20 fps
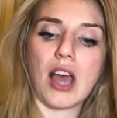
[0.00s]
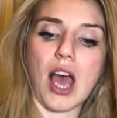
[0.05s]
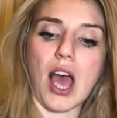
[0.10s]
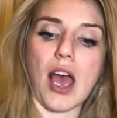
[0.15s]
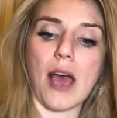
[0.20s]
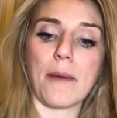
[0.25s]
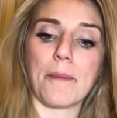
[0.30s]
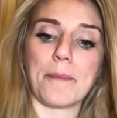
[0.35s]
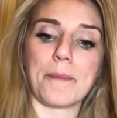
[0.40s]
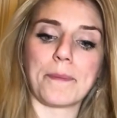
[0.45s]

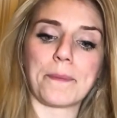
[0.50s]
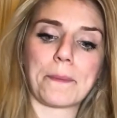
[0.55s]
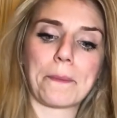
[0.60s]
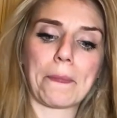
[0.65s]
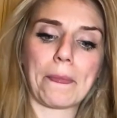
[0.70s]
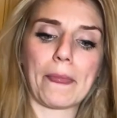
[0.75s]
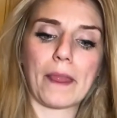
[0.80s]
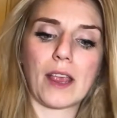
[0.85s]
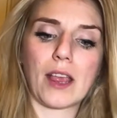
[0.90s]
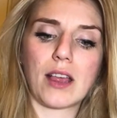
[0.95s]
Yeah,
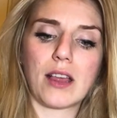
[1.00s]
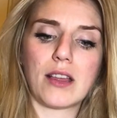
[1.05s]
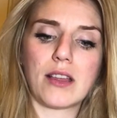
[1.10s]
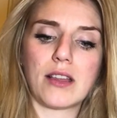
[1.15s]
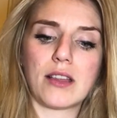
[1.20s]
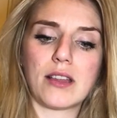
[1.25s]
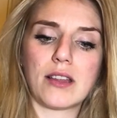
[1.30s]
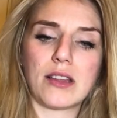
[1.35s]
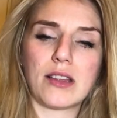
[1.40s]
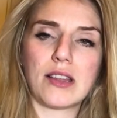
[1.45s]

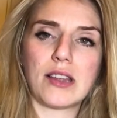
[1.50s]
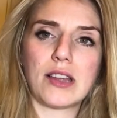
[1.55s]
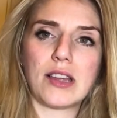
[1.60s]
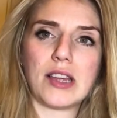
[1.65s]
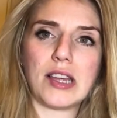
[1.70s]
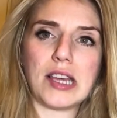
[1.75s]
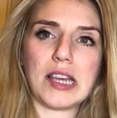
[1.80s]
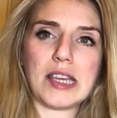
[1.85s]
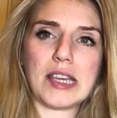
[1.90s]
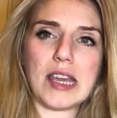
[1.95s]

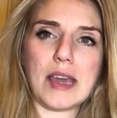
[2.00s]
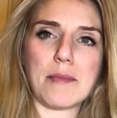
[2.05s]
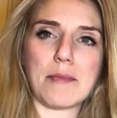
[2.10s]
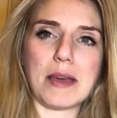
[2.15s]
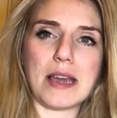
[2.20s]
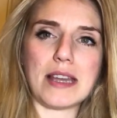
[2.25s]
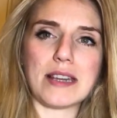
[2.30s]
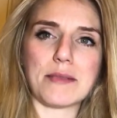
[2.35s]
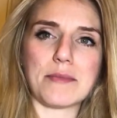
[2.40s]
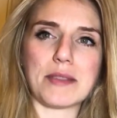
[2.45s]
in
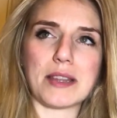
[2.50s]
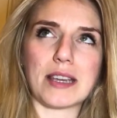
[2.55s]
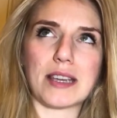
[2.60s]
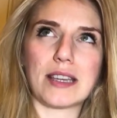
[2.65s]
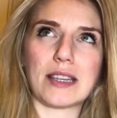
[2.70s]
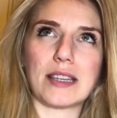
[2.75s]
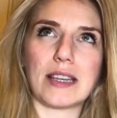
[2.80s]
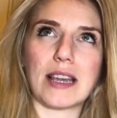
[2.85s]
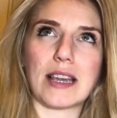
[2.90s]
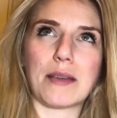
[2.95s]
my head I'm
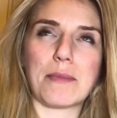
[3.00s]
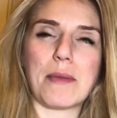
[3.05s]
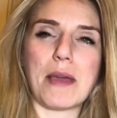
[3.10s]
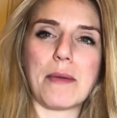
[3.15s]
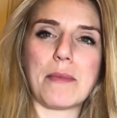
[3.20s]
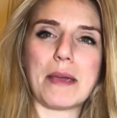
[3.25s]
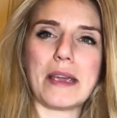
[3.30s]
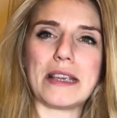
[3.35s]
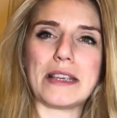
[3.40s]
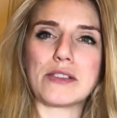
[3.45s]
thinking like
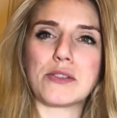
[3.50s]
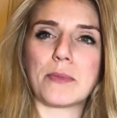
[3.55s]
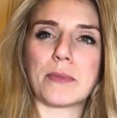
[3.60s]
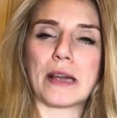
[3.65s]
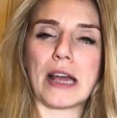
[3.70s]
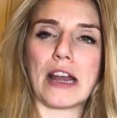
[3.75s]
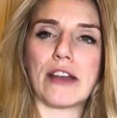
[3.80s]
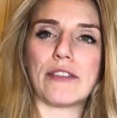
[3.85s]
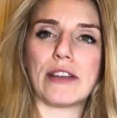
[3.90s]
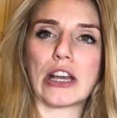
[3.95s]
maybe some
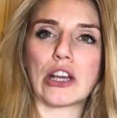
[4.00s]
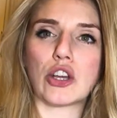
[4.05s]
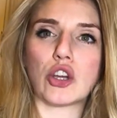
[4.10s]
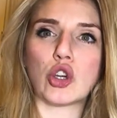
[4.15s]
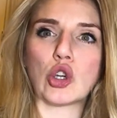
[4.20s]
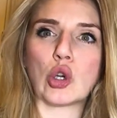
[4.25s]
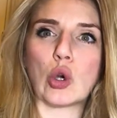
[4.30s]
kind of like